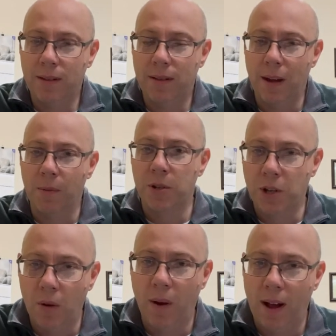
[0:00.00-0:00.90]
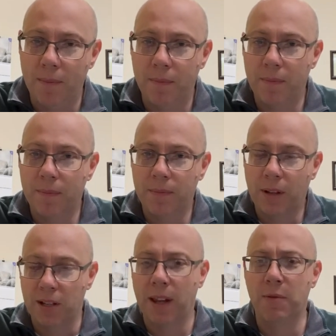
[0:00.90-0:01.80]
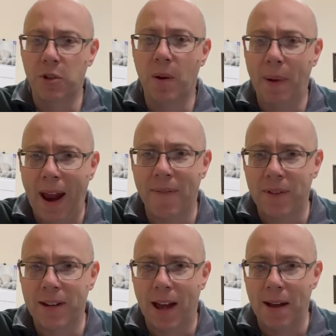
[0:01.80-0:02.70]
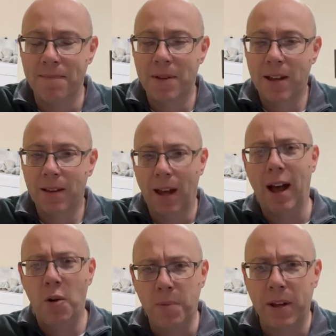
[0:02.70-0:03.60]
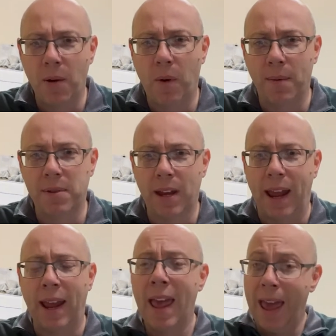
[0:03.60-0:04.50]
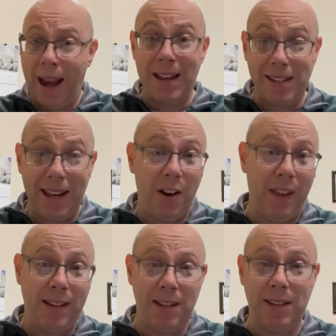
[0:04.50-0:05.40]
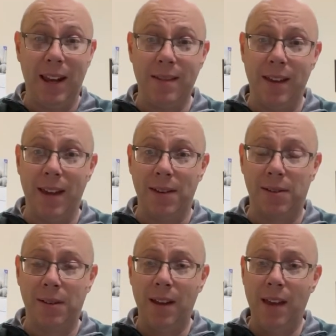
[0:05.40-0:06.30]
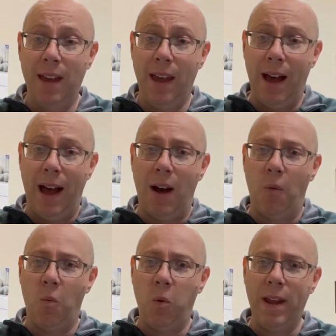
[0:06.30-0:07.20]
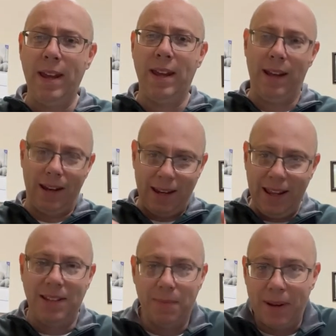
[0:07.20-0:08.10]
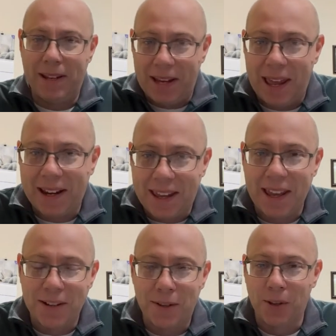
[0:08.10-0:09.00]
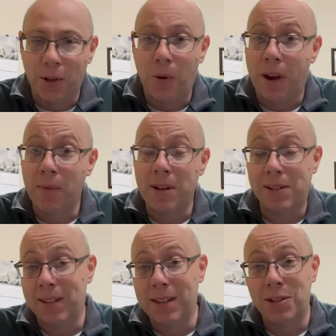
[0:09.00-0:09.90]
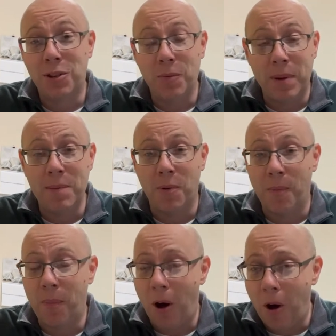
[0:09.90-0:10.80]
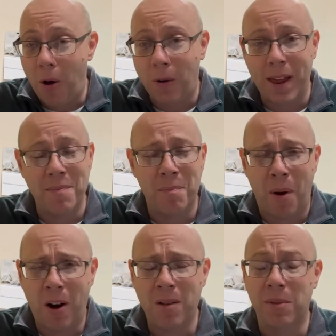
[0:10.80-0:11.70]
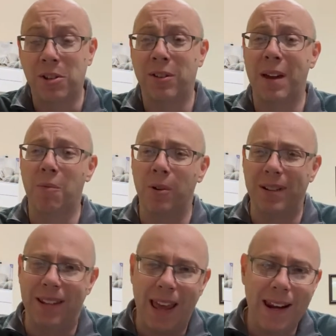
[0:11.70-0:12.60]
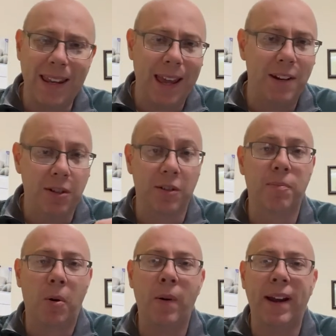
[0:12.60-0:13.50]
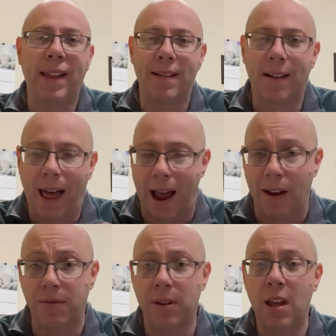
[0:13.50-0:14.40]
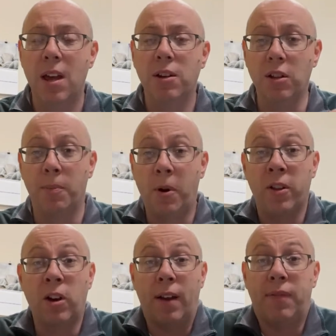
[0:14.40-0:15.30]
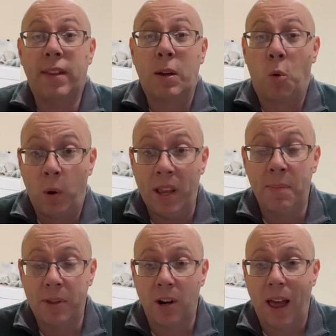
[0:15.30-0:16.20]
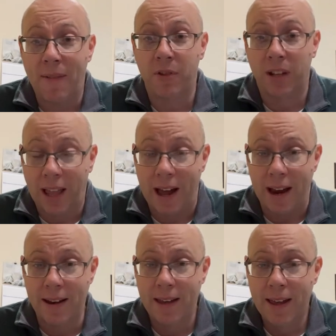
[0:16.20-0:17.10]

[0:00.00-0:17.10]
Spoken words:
that would show up, because they would show up half the time. I hope you get what I'm saying. And I said all that to say this. We need to be dedicated to the Lord. Here we see these two people, Paul and Barnabas, that were dedicated to the point in their lives, to the point of their life that they were willing to put their life on the line.